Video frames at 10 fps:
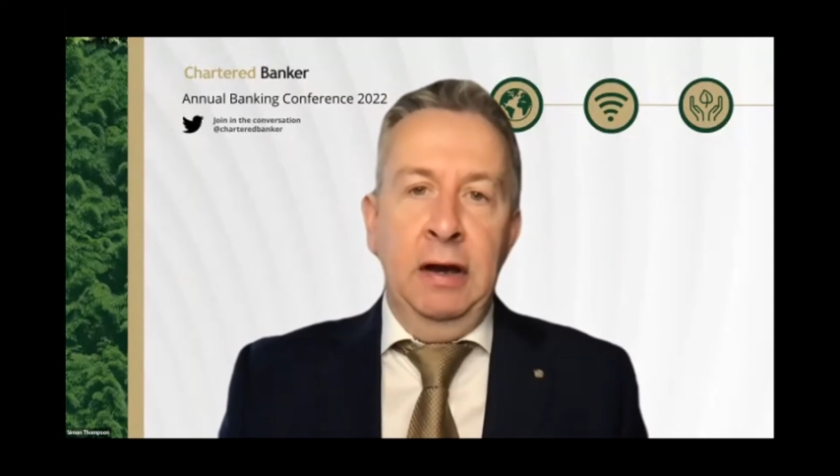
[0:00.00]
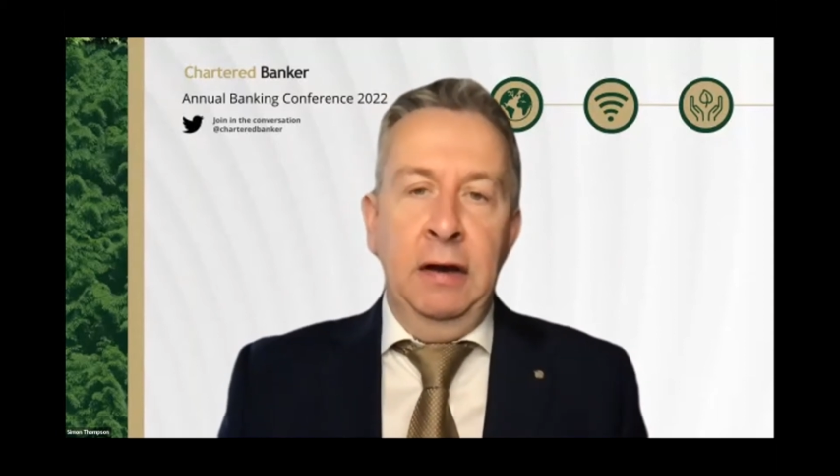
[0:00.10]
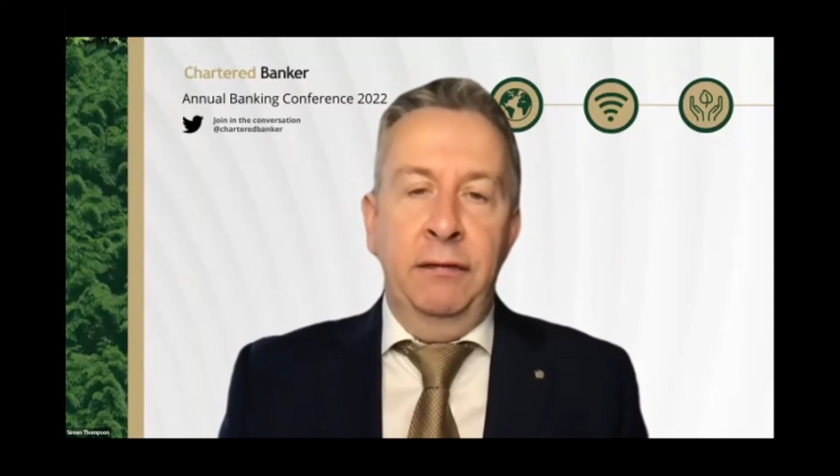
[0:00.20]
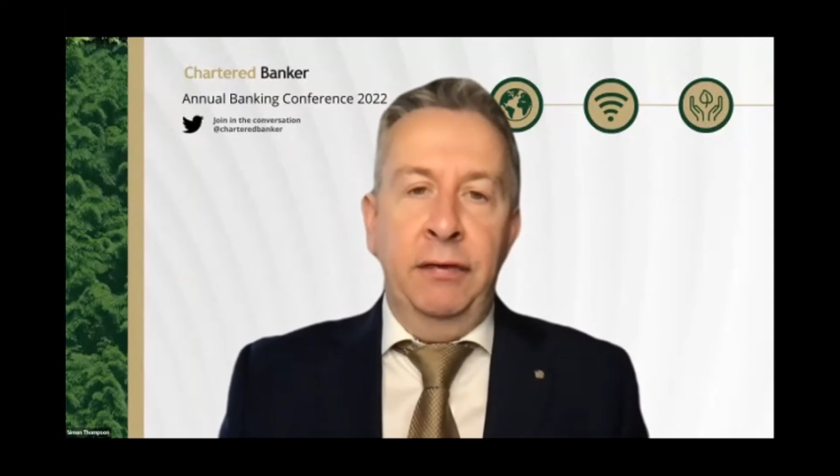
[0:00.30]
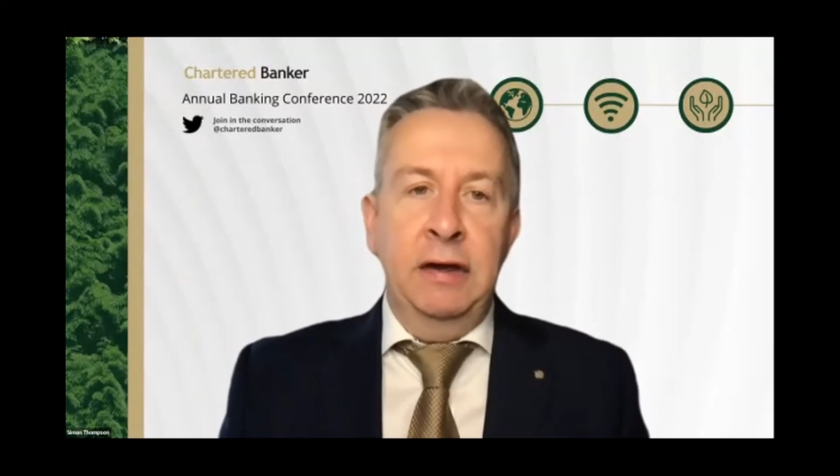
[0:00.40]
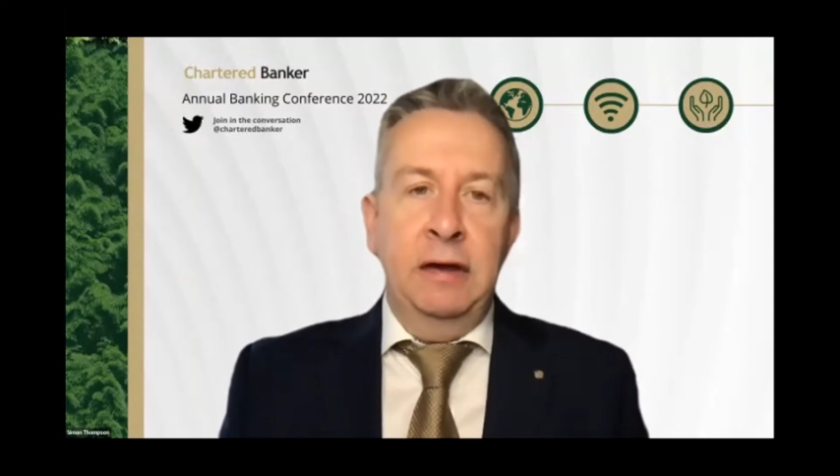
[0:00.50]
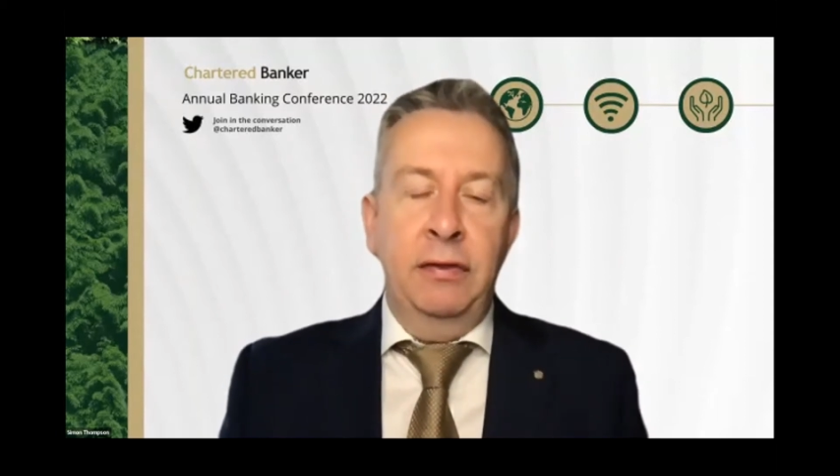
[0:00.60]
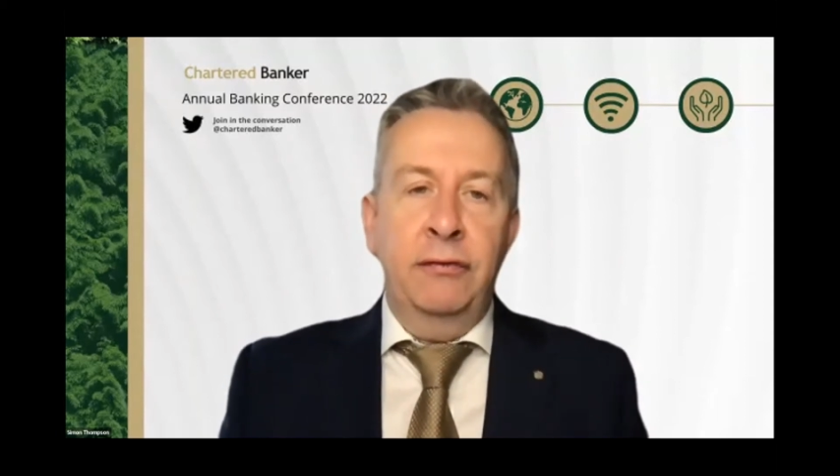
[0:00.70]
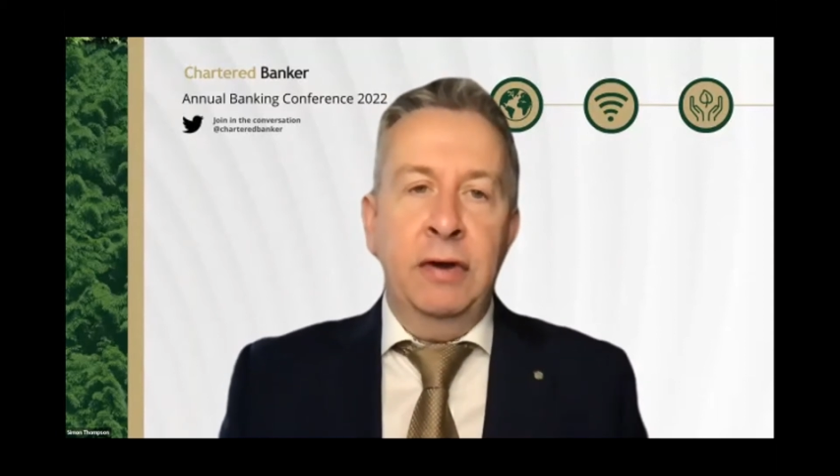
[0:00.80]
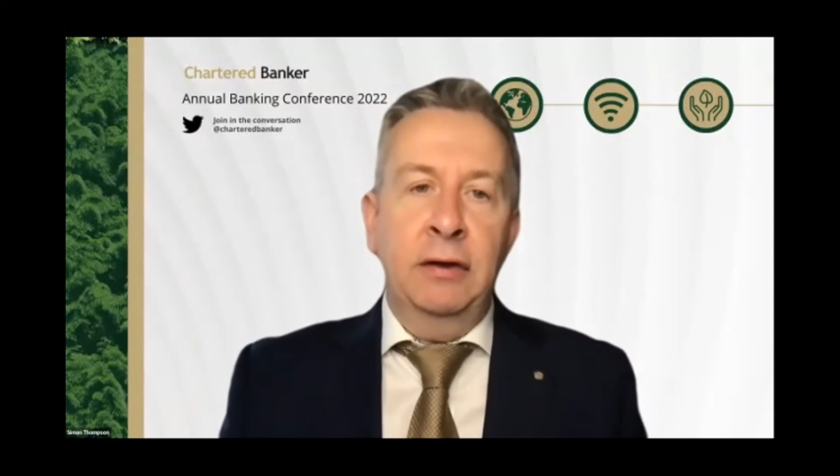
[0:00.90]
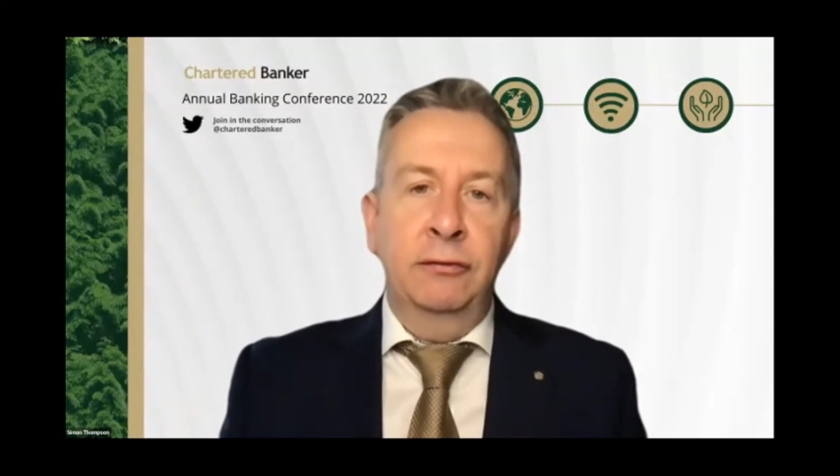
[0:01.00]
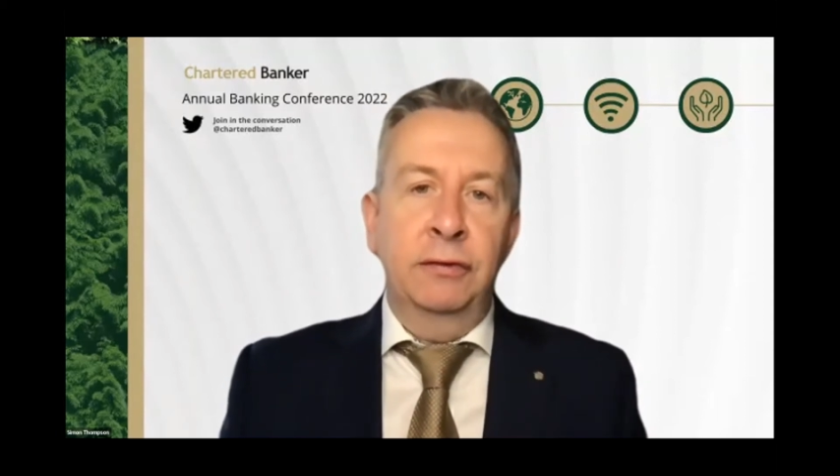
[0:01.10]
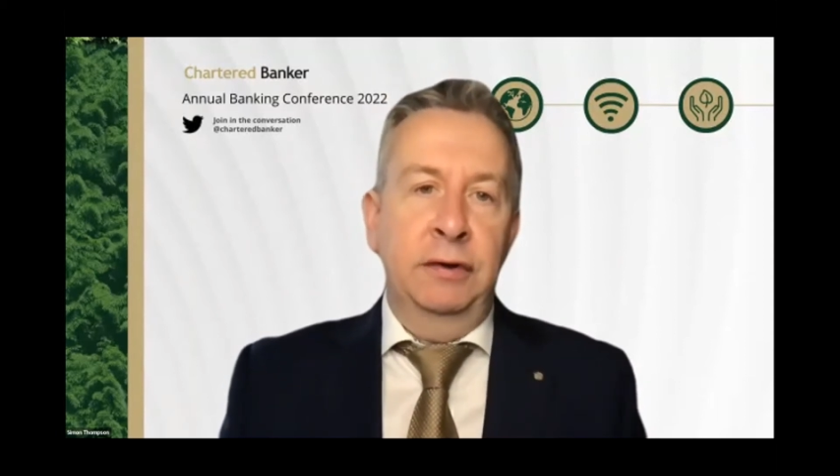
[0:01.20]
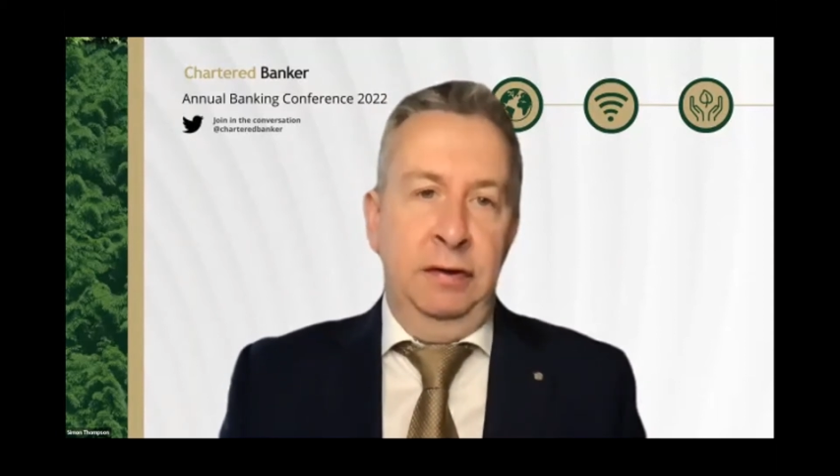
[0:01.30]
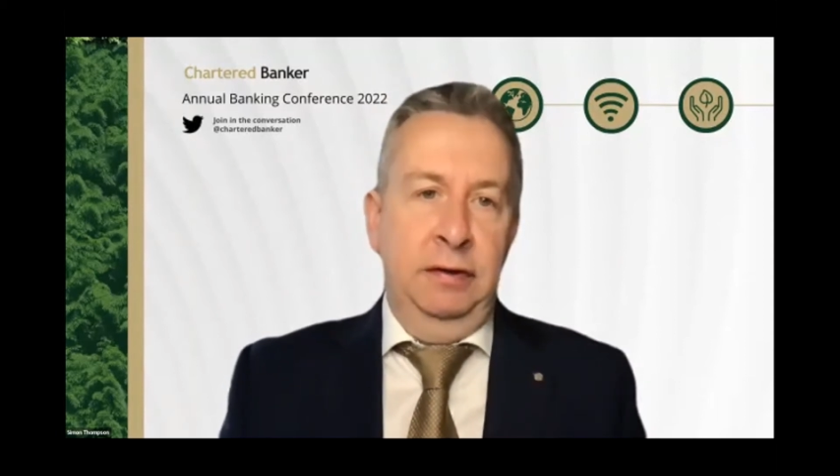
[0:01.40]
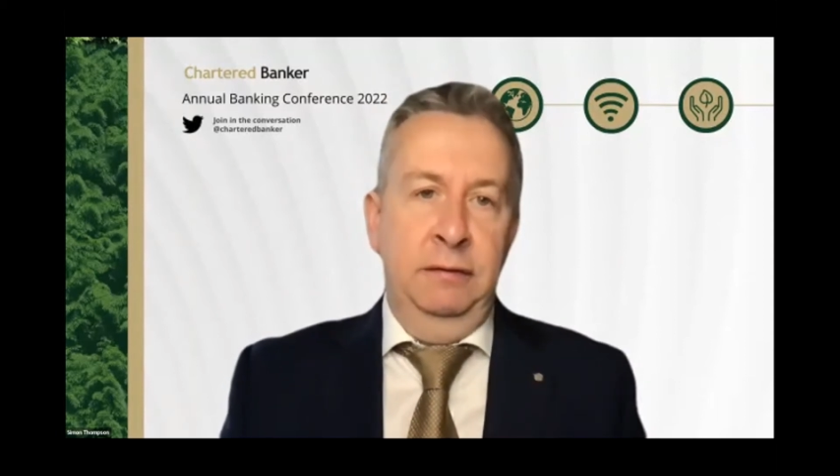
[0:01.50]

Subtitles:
of the 300